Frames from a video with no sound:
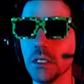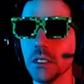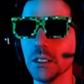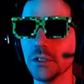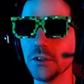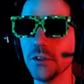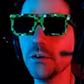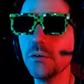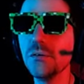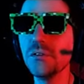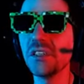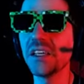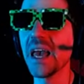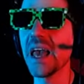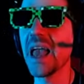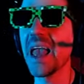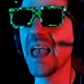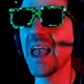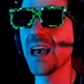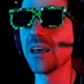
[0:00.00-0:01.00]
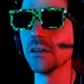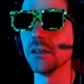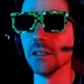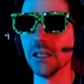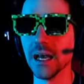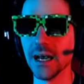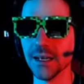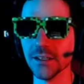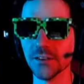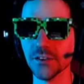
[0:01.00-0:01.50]
Use
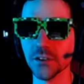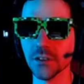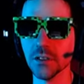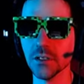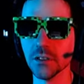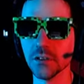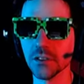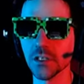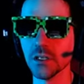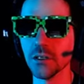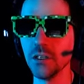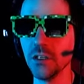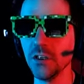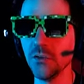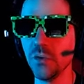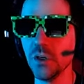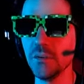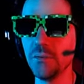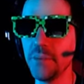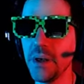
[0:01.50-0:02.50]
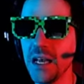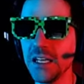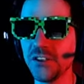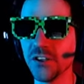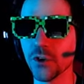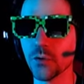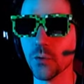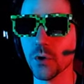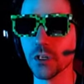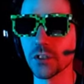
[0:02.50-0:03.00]
Analyzer to learn what
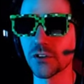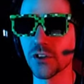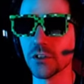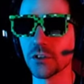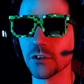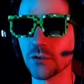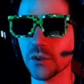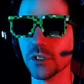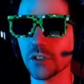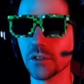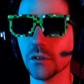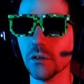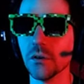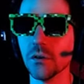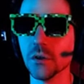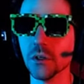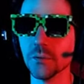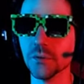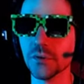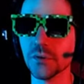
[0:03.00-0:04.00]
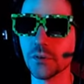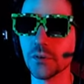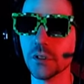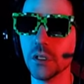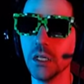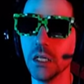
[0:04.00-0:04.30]
magic works on crystal orbs.